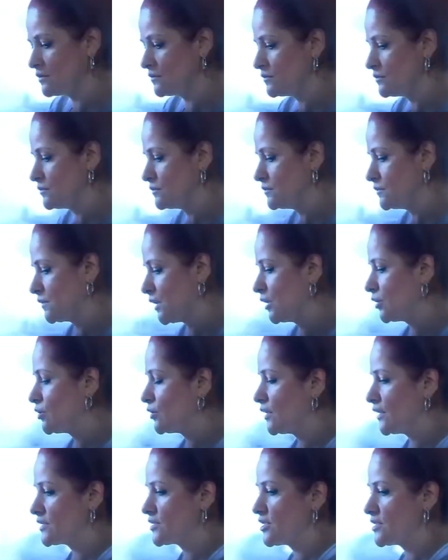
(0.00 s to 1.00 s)
to get
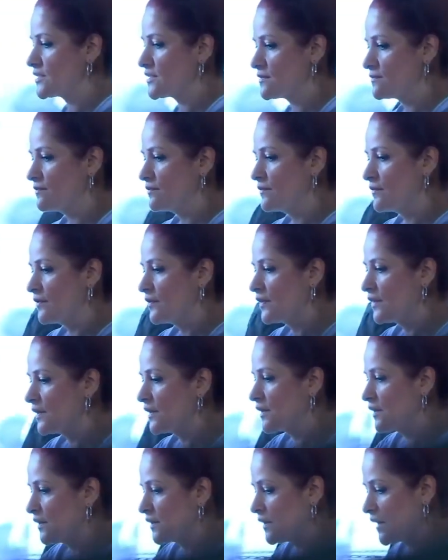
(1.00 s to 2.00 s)
critical information about
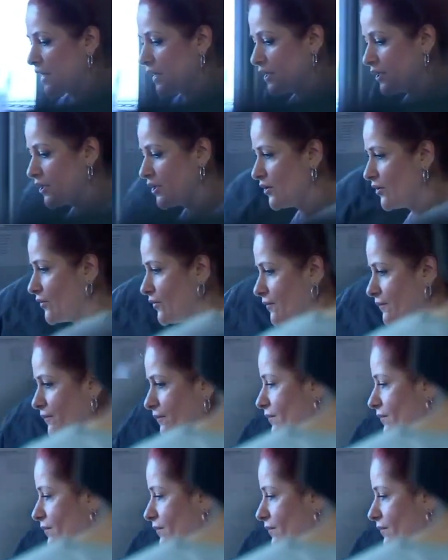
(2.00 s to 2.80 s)
health and safety. There